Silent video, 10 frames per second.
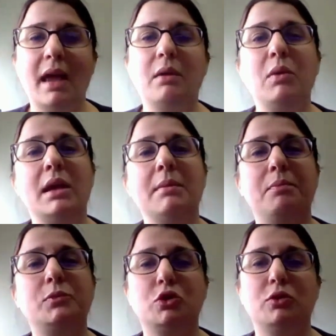can
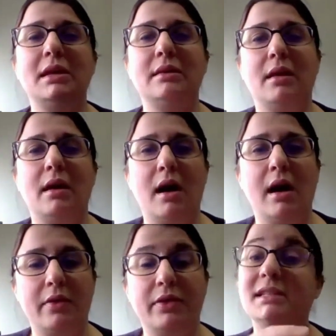we treat
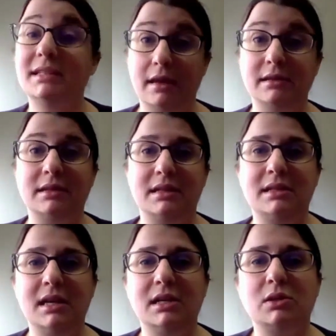uh, the cells in a
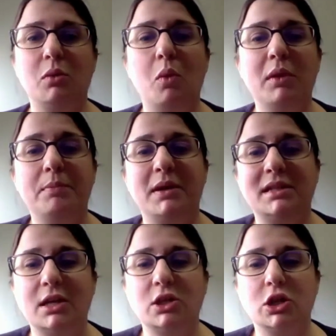dish with
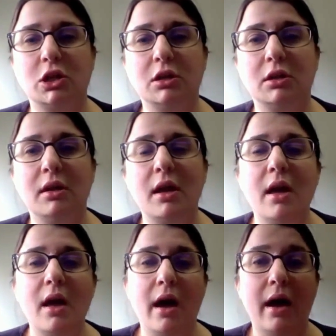potential
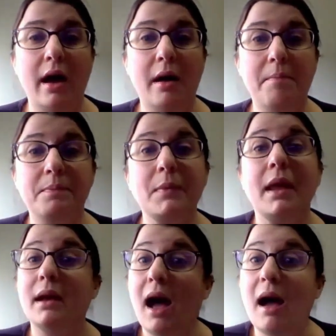um,
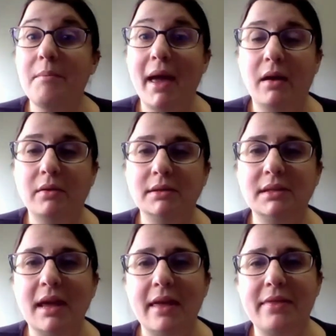
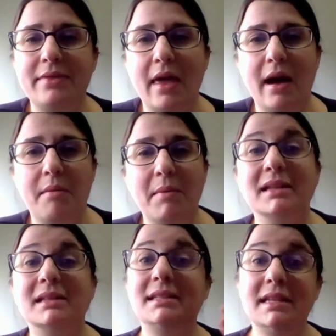compounds um,
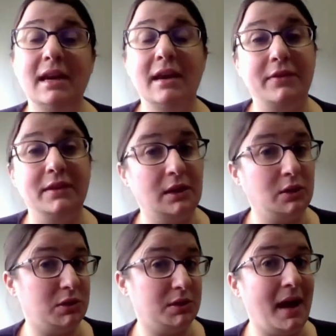and see if the
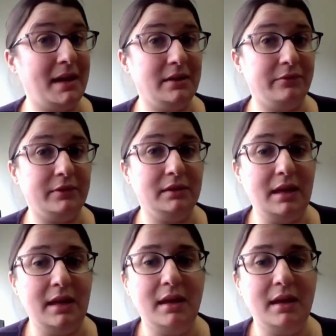cells respond different,